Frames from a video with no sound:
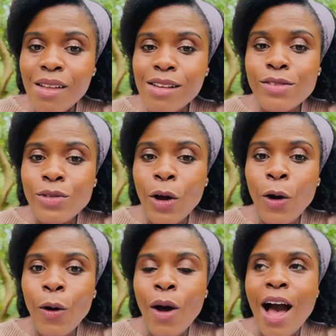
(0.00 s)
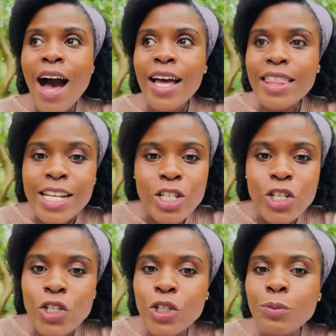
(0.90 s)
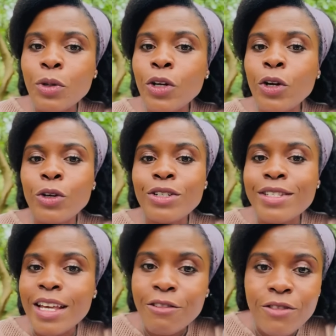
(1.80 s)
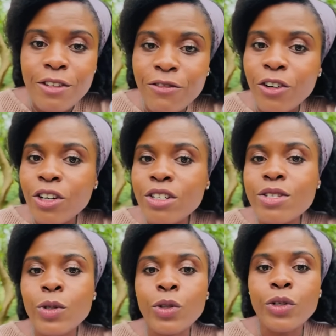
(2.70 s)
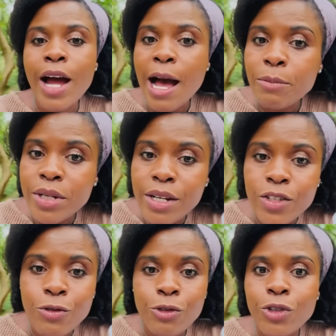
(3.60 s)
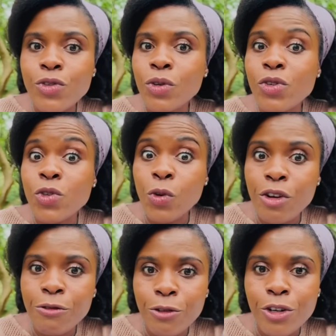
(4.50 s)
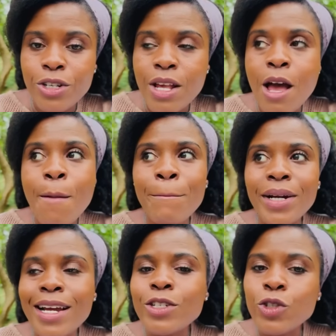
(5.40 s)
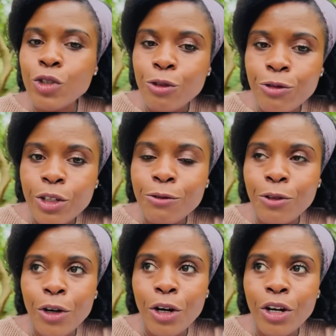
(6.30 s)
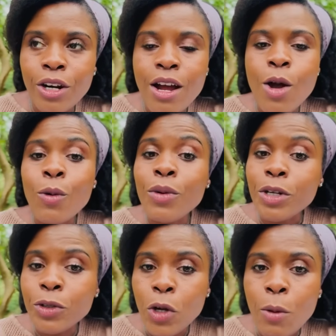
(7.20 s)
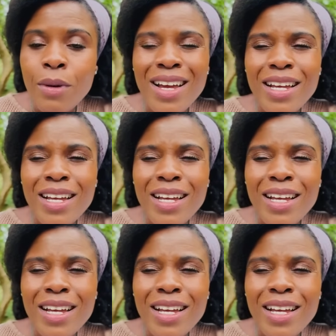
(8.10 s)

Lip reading: So I think she should put her safety first, her happiness first, her joy first. But I do feel for her. We don't know, but I